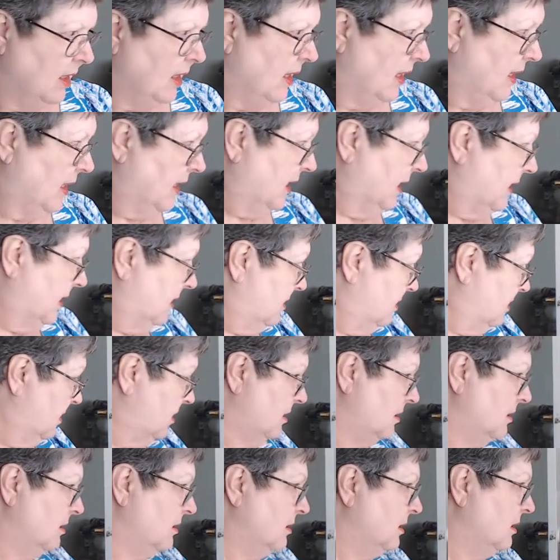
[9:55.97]
And
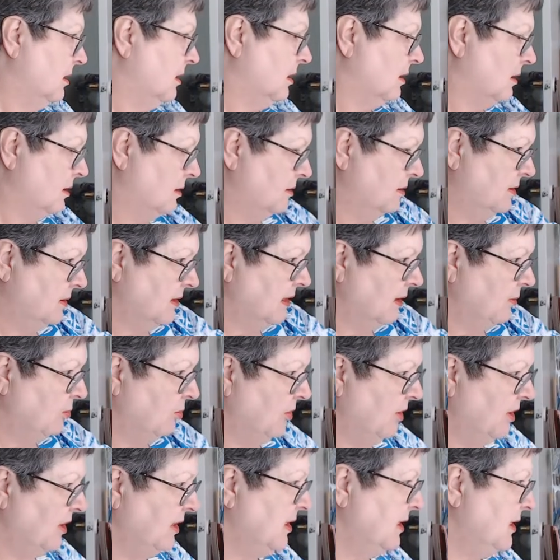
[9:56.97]
did I
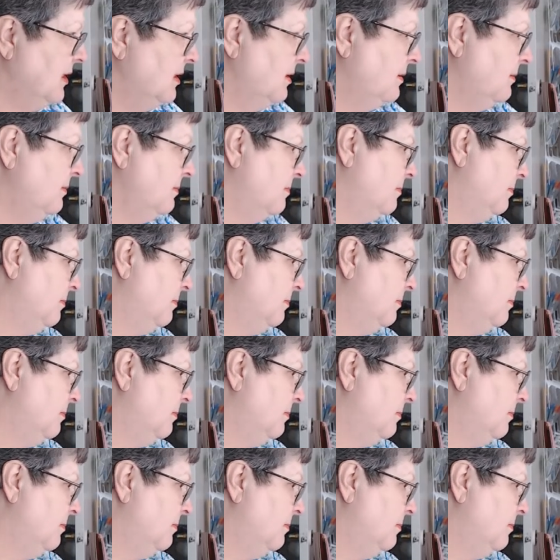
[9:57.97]
bring it in?